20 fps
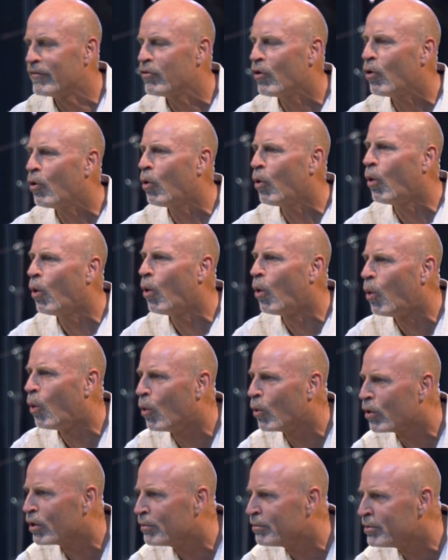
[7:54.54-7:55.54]
of
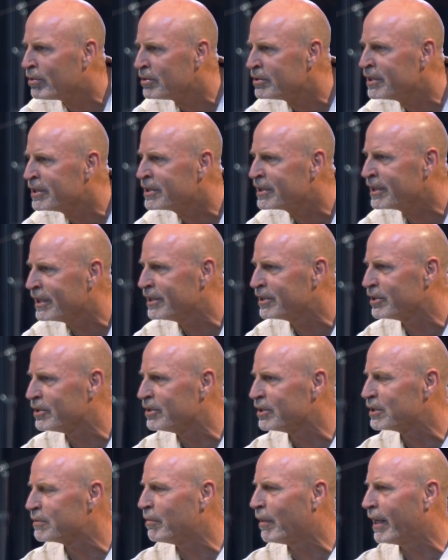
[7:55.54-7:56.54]
horrible
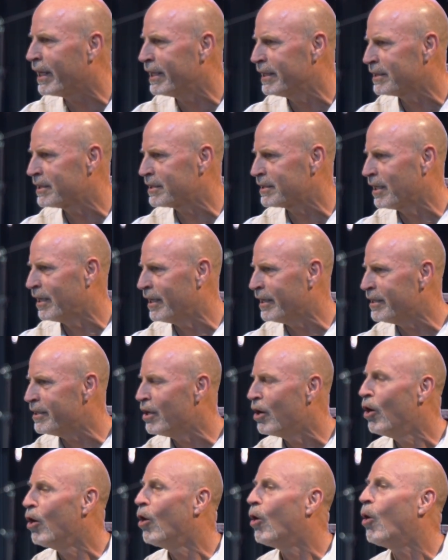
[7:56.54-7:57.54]
decisions by his
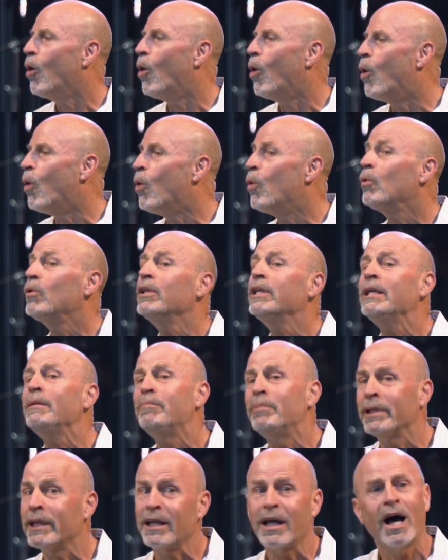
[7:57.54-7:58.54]
son,
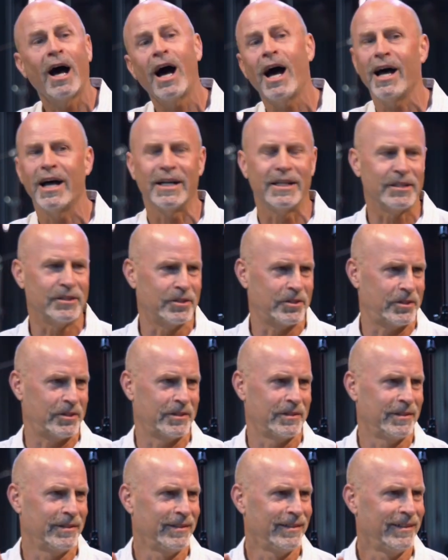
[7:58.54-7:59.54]
only
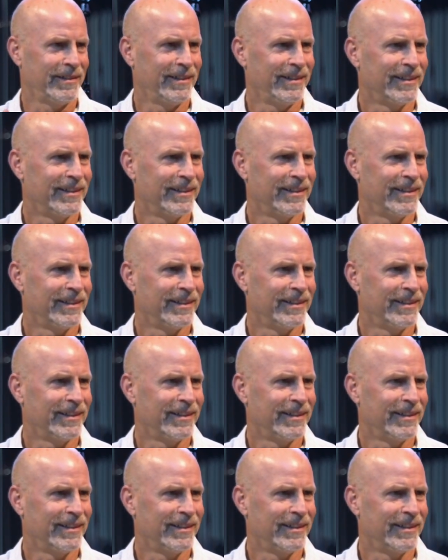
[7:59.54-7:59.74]
because